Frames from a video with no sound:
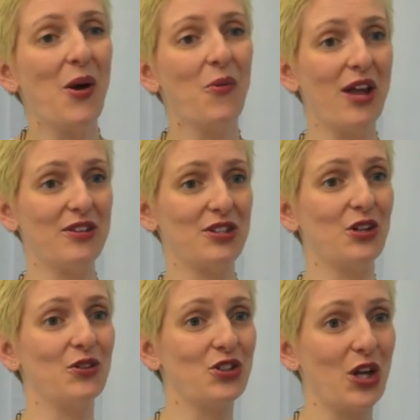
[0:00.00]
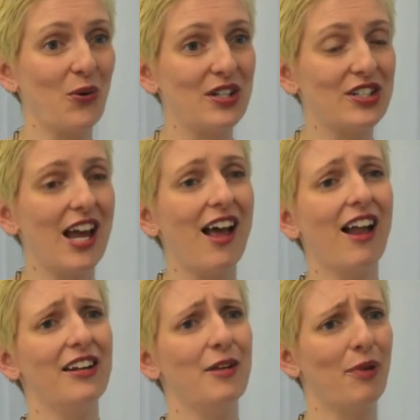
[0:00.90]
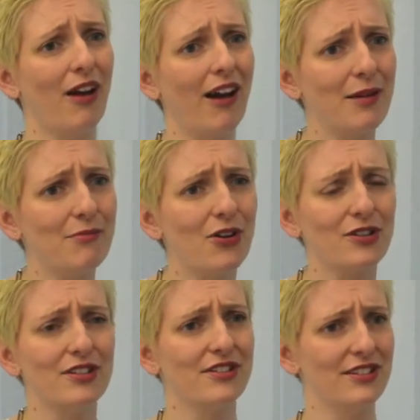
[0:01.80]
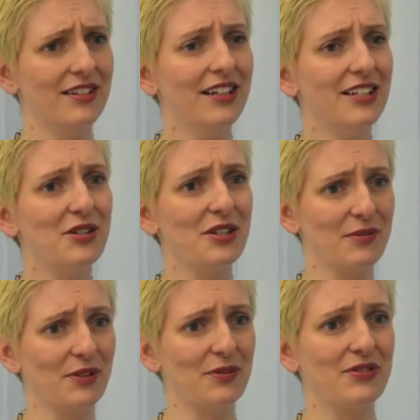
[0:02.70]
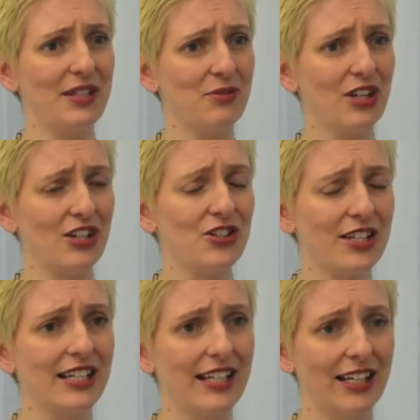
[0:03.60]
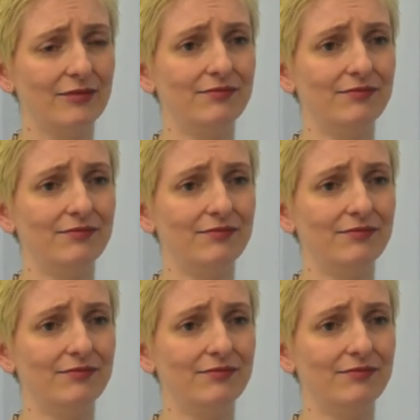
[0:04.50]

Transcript: where there's a lot of show and tell and applying models and do some kind of step change thinking